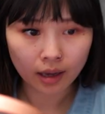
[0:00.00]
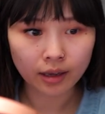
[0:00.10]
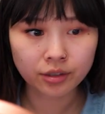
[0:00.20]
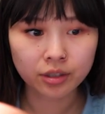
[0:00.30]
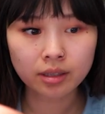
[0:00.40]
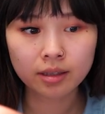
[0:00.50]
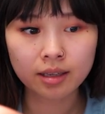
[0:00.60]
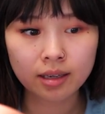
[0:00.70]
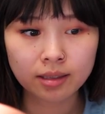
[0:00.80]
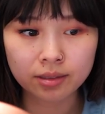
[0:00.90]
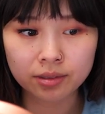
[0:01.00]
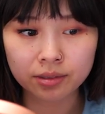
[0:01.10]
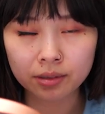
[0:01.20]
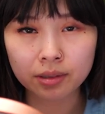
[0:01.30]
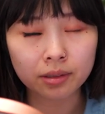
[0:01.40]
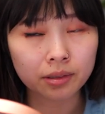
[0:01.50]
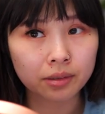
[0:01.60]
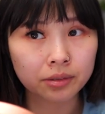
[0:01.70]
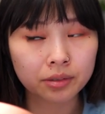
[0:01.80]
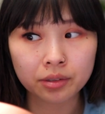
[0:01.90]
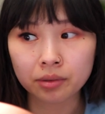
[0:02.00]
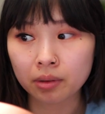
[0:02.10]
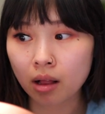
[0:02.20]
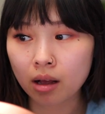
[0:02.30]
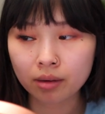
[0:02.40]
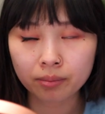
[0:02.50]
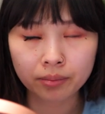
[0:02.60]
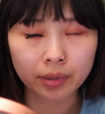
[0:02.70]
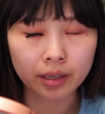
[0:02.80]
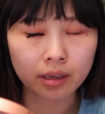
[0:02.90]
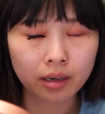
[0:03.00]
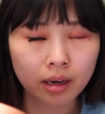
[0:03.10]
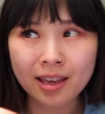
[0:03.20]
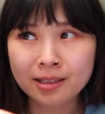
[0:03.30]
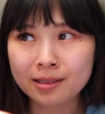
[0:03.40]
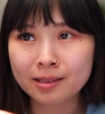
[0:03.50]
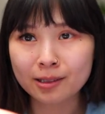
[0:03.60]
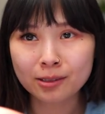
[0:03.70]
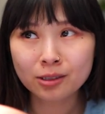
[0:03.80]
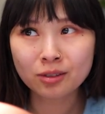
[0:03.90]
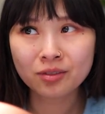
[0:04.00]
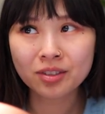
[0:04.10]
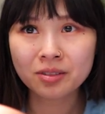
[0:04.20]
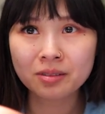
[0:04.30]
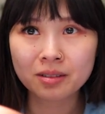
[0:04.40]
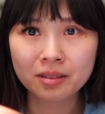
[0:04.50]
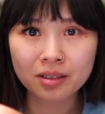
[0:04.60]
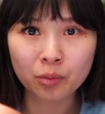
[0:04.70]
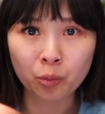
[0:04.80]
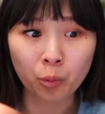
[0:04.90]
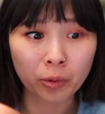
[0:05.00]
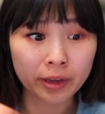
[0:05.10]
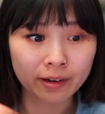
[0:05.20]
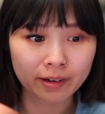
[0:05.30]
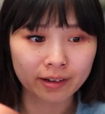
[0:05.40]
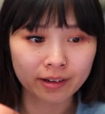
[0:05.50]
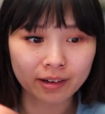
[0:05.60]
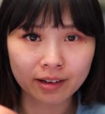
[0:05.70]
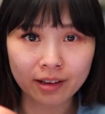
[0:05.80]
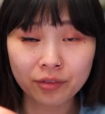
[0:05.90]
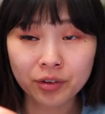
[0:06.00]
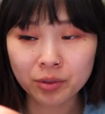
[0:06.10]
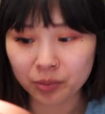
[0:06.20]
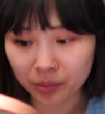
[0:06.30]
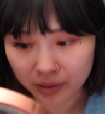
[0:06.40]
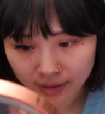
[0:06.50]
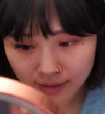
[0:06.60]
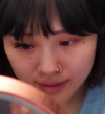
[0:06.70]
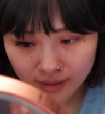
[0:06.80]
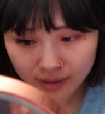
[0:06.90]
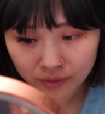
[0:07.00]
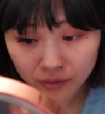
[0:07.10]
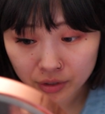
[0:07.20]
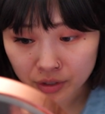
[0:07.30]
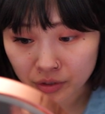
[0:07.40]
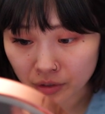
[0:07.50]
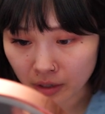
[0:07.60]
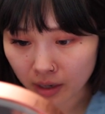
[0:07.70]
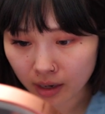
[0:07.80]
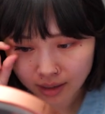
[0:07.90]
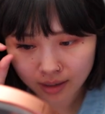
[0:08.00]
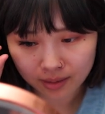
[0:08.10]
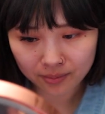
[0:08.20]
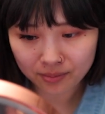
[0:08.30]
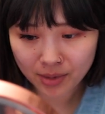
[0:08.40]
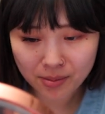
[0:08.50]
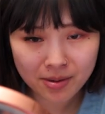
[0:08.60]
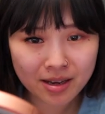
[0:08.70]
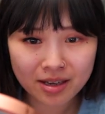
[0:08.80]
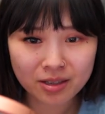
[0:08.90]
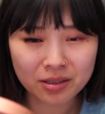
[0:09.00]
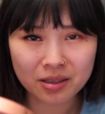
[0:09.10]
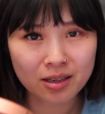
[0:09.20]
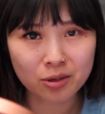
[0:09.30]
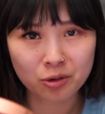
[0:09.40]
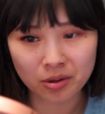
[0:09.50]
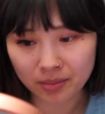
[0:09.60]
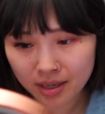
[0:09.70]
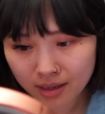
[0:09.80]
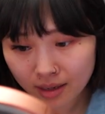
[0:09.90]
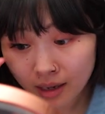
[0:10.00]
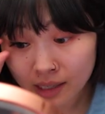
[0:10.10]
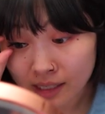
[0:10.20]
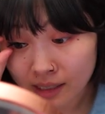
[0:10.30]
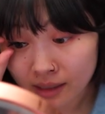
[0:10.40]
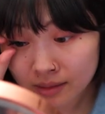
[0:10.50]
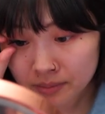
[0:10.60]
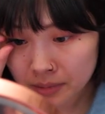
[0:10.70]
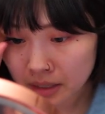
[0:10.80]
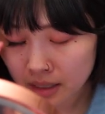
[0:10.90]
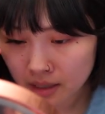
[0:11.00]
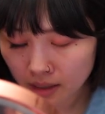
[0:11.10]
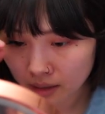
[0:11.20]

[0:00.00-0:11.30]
I actually think it's still a little too long, but it does feel weird. It feels weird, for sure. Maybe I just need to trim it again, but